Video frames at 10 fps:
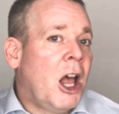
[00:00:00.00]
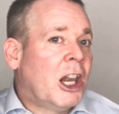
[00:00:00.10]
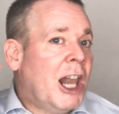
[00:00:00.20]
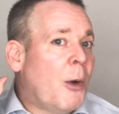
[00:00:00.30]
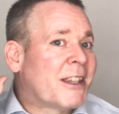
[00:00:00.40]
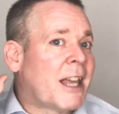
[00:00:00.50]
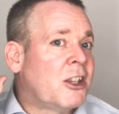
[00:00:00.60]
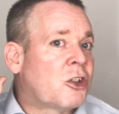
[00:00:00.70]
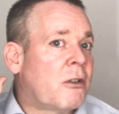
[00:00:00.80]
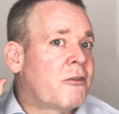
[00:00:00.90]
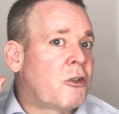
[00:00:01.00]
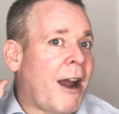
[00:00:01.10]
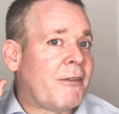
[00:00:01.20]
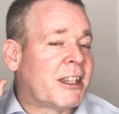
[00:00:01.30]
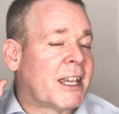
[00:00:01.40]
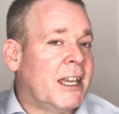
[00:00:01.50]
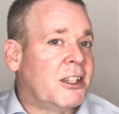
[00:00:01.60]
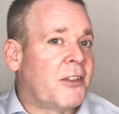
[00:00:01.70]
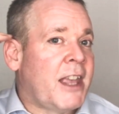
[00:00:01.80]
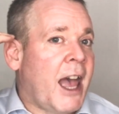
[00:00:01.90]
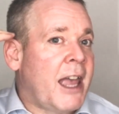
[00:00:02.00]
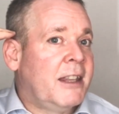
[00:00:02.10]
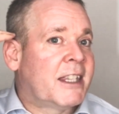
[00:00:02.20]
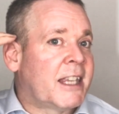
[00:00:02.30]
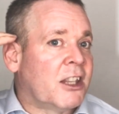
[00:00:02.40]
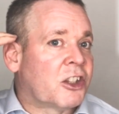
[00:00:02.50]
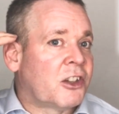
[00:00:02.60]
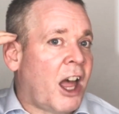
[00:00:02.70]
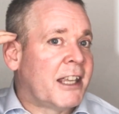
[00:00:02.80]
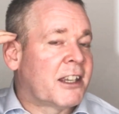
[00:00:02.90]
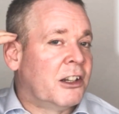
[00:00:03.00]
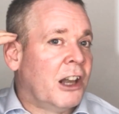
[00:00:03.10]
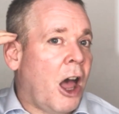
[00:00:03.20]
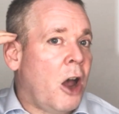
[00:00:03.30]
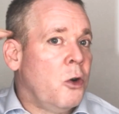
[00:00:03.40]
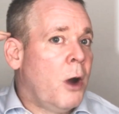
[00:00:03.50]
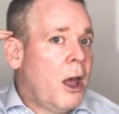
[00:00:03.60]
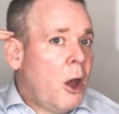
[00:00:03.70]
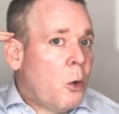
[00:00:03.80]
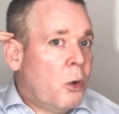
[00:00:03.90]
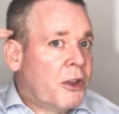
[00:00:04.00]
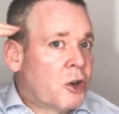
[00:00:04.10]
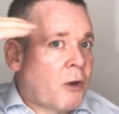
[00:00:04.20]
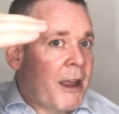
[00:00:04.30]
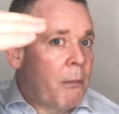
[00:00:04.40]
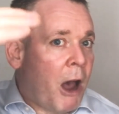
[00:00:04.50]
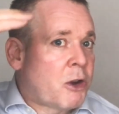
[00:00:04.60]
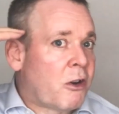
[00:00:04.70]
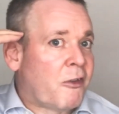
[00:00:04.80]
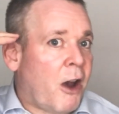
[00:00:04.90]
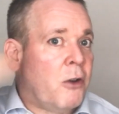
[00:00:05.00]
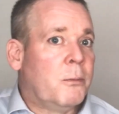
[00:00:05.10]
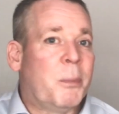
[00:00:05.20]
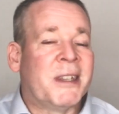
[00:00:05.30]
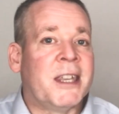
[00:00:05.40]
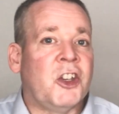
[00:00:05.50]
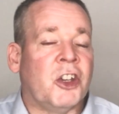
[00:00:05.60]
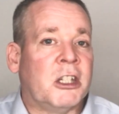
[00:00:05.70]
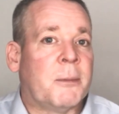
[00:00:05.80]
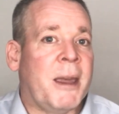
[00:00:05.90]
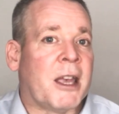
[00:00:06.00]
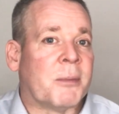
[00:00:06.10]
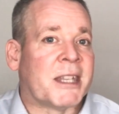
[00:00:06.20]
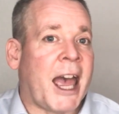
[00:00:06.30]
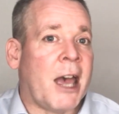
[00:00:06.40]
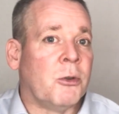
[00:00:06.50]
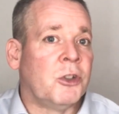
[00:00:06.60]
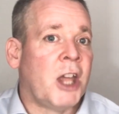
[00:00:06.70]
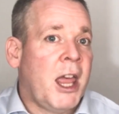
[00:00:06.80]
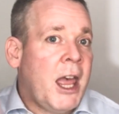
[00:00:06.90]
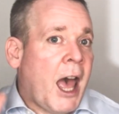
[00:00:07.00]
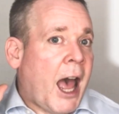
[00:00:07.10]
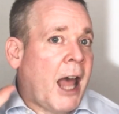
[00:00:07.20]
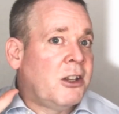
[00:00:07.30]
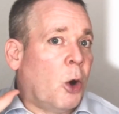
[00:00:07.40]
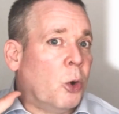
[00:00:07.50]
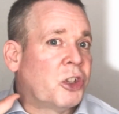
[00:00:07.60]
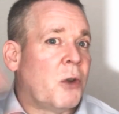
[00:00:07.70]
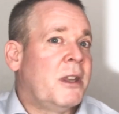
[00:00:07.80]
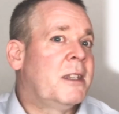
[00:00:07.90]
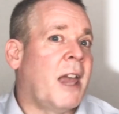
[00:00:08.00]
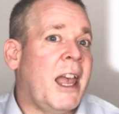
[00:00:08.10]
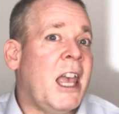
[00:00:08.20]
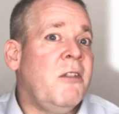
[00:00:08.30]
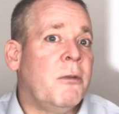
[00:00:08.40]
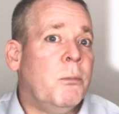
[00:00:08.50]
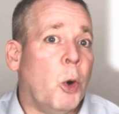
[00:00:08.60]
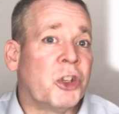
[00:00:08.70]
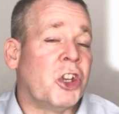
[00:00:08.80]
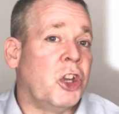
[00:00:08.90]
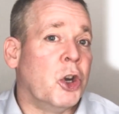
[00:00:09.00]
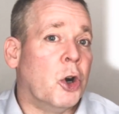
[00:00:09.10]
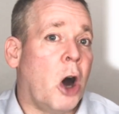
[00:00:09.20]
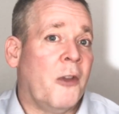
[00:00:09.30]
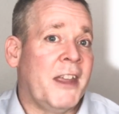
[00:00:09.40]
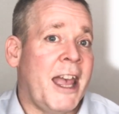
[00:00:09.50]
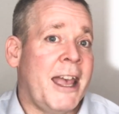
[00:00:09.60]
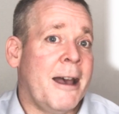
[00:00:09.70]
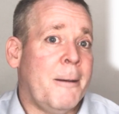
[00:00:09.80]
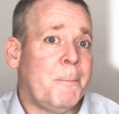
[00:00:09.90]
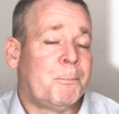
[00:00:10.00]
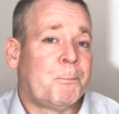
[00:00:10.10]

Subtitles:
Lower centre of gravity, so the aid sits nice and low with a great microphone position to pick up sound, and also is even more secure on the ear.